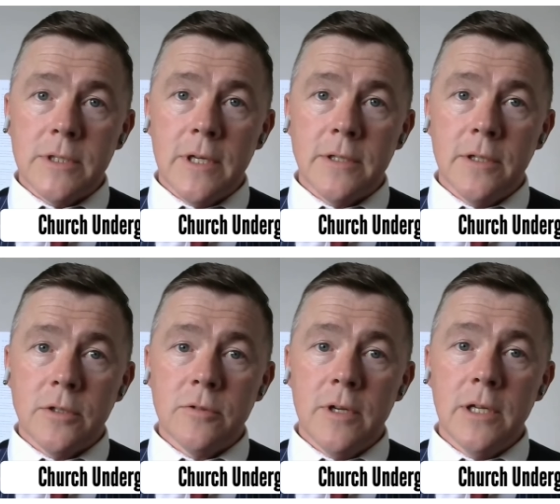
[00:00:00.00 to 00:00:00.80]
Ezzati
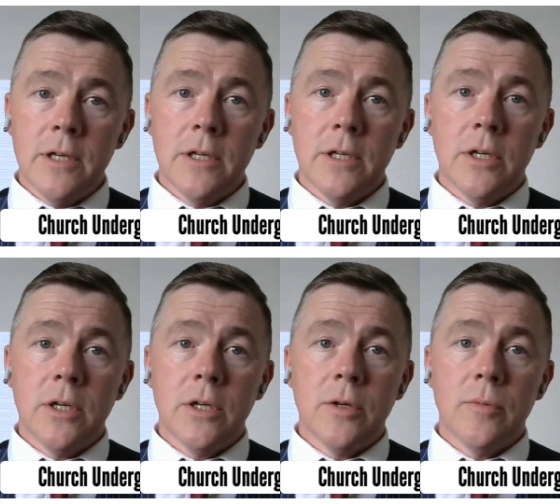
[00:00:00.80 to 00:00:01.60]
Andrella,
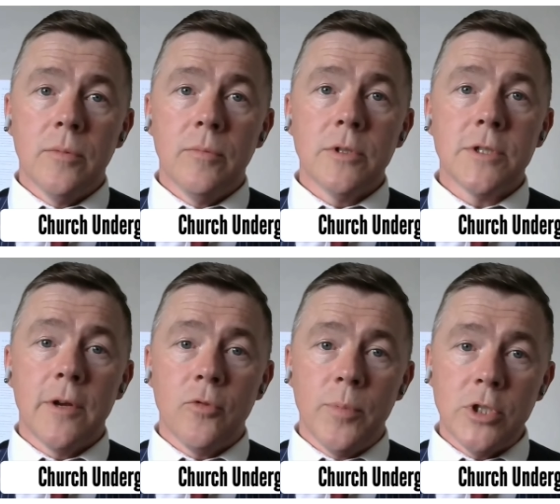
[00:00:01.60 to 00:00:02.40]

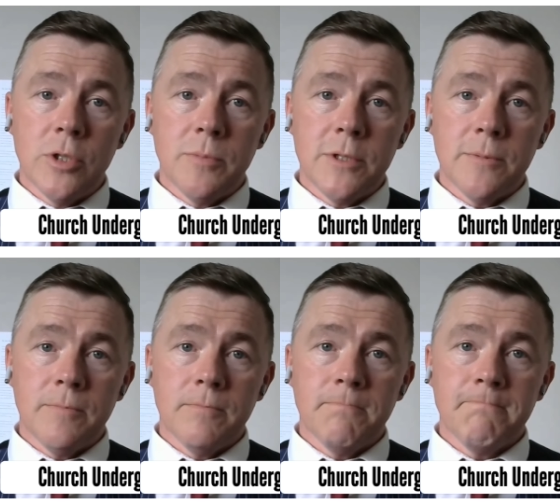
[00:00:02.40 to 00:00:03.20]
several bishops.
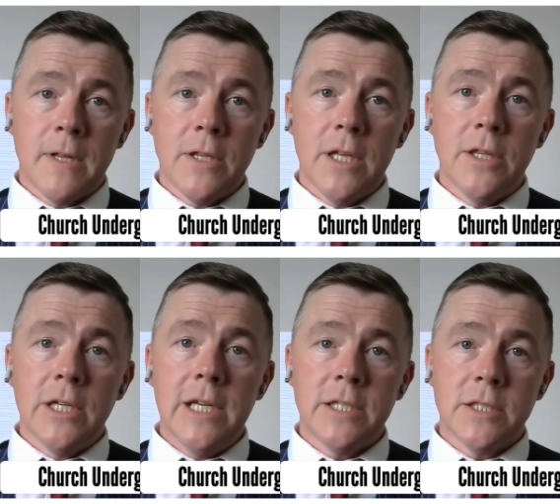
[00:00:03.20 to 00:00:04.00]

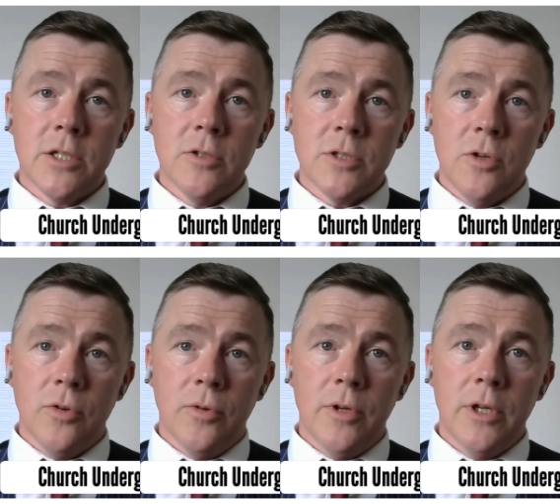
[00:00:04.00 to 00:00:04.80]
The list goes
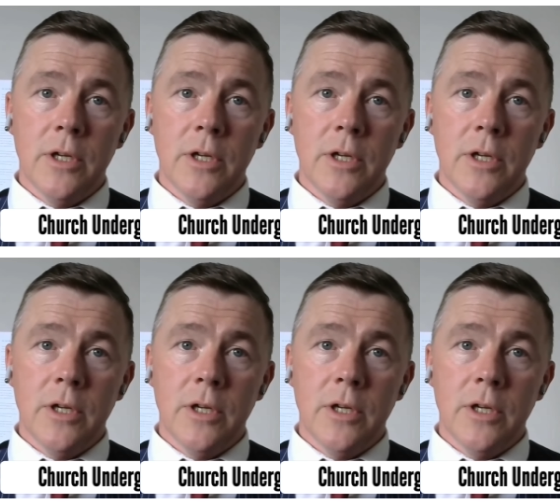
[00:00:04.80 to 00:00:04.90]
on.